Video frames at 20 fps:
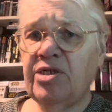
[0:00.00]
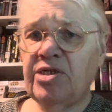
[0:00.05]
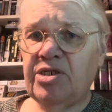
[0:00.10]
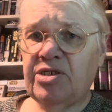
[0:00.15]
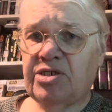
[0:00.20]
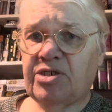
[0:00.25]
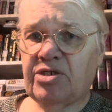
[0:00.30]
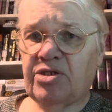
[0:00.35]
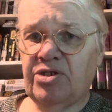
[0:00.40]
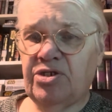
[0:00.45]

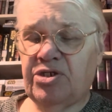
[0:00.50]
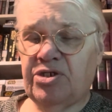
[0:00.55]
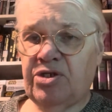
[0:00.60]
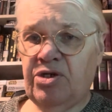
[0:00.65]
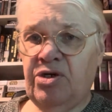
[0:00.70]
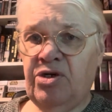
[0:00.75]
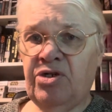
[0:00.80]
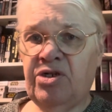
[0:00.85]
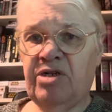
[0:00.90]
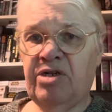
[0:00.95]
is
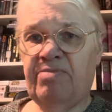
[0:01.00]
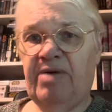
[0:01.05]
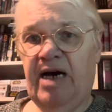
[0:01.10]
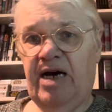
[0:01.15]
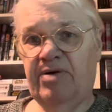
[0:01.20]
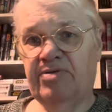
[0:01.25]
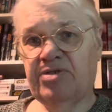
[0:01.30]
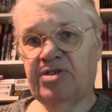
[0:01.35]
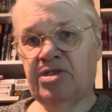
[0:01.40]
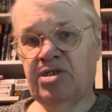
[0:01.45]
concerned
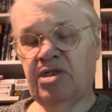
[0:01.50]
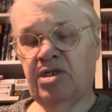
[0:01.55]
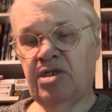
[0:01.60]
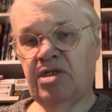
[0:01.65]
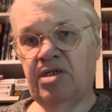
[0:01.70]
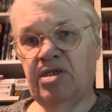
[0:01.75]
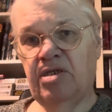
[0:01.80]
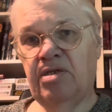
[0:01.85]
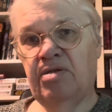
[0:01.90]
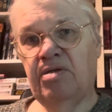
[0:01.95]
about
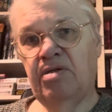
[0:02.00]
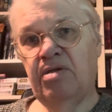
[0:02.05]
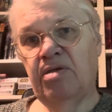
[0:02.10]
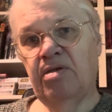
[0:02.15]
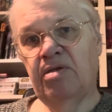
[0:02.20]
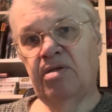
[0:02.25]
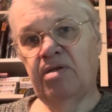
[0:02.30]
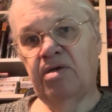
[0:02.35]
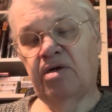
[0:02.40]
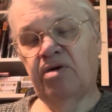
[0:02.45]

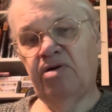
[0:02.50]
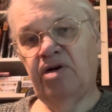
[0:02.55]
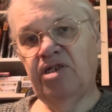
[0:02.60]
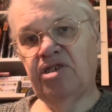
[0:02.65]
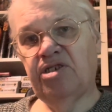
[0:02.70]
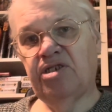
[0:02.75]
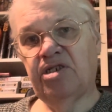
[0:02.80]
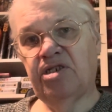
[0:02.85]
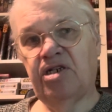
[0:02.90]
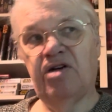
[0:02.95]
the
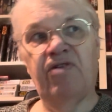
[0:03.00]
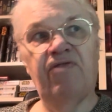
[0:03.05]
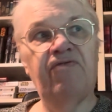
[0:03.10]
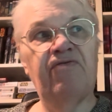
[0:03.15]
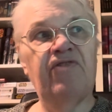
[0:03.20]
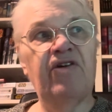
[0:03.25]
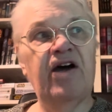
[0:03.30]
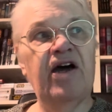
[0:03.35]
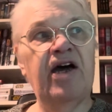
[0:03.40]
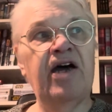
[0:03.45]
question
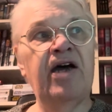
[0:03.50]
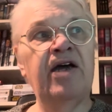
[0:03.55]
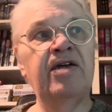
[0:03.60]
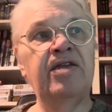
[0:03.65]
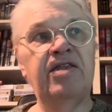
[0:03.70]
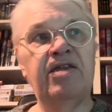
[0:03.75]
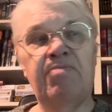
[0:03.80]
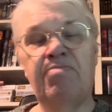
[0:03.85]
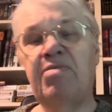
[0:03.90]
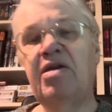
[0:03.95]
of uh,
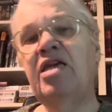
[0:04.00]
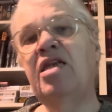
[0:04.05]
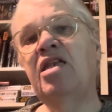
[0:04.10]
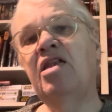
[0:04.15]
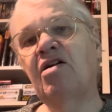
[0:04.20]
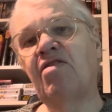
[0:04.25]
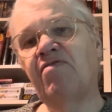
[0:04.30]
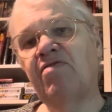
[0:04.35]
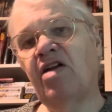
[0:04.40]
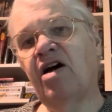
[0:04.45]
the
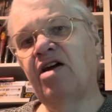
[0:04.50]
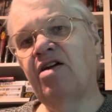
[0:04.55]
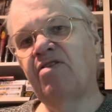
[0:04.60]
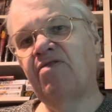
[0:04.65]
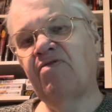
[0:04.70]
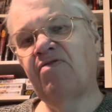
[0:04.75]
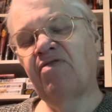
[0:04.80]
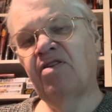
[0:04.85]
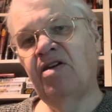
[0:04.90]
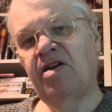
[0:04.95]
meaning of
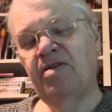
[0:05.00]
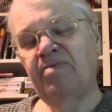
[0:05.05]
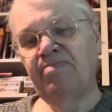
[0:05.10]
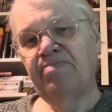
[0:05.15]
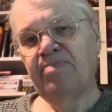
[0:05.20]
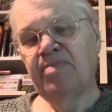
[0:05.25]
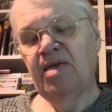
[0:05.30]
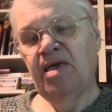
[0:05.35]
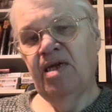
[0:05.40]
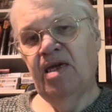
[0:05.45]
life.
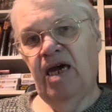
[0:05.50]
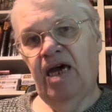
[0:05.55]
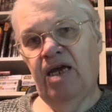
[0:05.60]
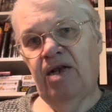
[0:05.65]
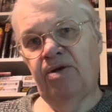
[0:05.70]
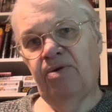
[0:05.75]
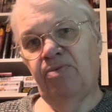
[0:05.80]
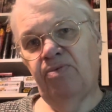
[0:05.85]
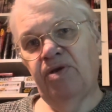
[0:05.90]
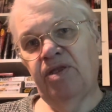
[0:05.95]

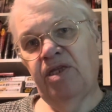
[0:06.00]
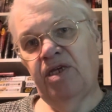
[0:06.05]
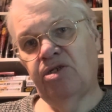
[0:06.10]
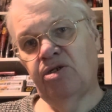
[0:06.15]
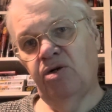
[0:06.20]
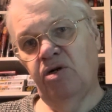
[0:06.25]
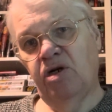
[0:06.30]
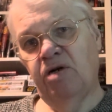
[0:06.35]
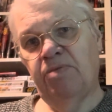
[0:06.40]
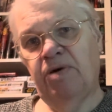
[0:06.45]
And when they
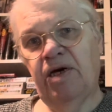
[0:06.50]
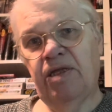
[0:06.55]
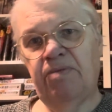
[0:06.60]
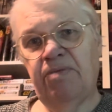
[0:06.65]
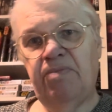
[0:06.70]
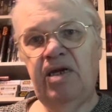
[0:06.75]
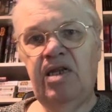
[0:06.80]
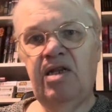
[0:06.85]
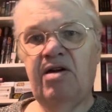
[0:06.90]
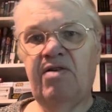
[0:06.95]
talk about the
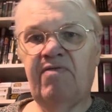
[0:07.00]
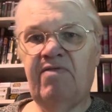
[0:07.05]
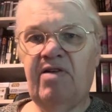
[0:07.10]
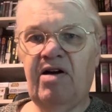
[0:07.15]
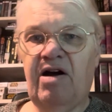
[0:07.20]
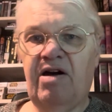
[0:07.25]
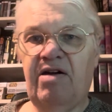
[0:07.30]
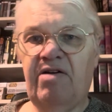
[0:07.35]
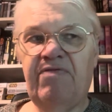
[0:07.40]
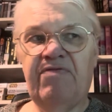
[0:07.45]
meaning of
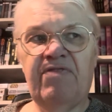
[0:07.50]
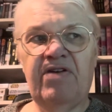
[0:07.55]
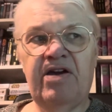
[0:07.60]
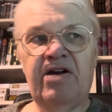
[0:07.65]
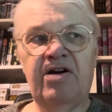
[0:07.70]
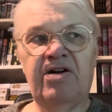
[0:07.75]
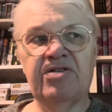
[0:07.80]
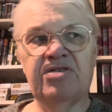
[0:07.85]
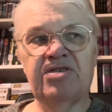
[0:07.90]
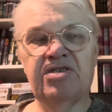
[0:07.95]
life, they
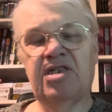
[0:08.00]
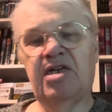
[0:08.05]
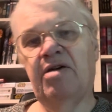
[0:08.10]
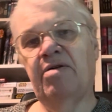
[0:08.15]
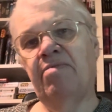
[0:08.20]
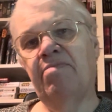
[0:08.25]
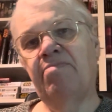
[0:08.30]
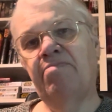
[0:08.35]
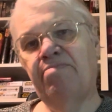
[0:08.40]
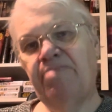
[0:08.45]
got uh,
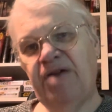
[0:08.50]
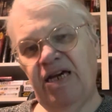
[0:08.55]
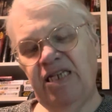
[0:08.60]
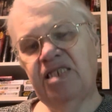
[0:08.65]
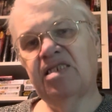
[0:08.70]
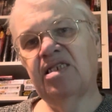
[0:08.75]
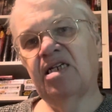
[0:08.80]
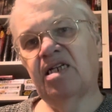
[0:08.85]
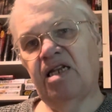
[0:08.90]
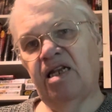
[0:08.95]

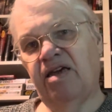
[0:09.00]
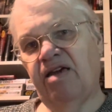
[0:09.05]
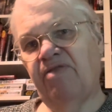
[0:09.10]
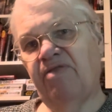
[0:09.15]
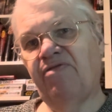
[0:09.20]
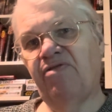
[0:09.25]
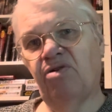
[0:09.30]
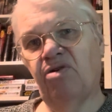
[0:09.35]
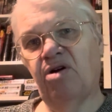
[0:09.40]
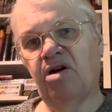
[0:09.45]
basically
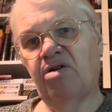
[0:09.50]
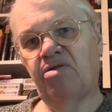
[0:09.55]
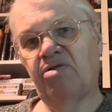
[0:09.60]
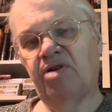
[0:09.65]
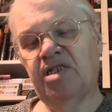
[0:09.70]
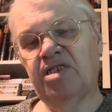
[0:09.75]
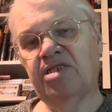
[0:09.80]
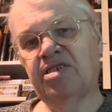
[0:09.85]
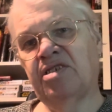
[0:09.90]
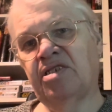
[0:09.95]
four
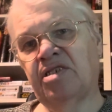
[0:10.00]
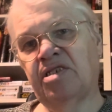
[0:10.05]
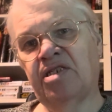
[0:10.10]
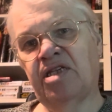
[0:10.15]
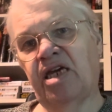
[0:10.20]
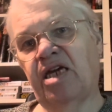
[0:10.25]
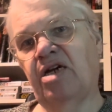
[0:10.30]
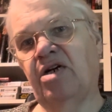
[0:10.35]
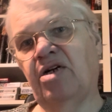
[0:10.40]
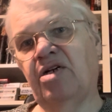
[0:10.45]
questions
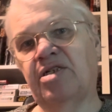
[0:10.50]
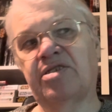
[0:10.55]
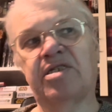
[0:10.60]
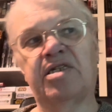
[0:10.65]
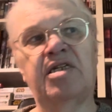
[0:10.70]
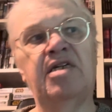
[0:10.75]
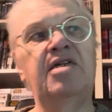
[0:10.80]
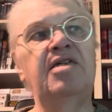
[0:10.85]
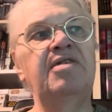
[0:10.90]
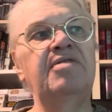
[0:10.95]
they ask.
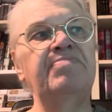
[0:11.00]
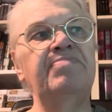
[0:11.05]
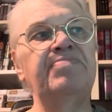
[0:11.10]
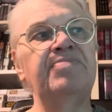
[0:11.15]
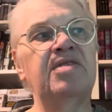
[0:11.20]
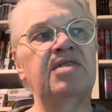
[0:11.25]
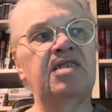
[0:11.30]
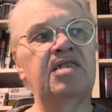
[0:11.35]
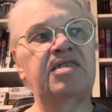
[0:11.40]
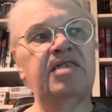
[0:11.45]

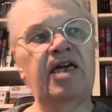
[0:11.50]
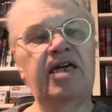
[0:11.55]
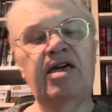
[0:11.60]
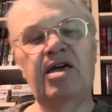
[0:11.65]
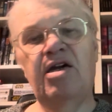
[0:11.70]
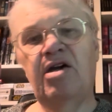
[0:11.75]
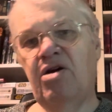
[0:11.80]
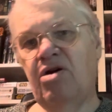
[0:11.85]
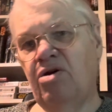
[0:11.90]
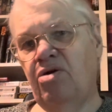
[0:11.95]
They say,
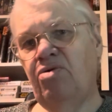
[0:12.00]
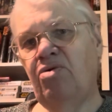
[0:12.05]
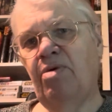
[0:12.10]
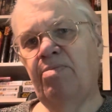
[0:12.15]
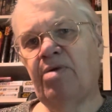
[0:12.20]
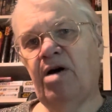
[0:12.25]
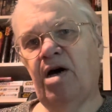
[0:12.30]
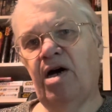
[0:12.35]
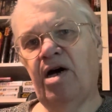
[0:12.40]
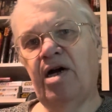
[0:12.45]
Who
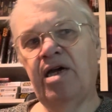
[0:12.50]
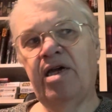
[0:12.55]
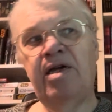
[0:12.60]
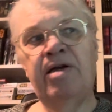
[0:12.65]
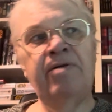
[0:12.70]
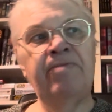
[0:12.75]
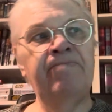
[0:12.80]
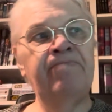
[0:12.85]
am I?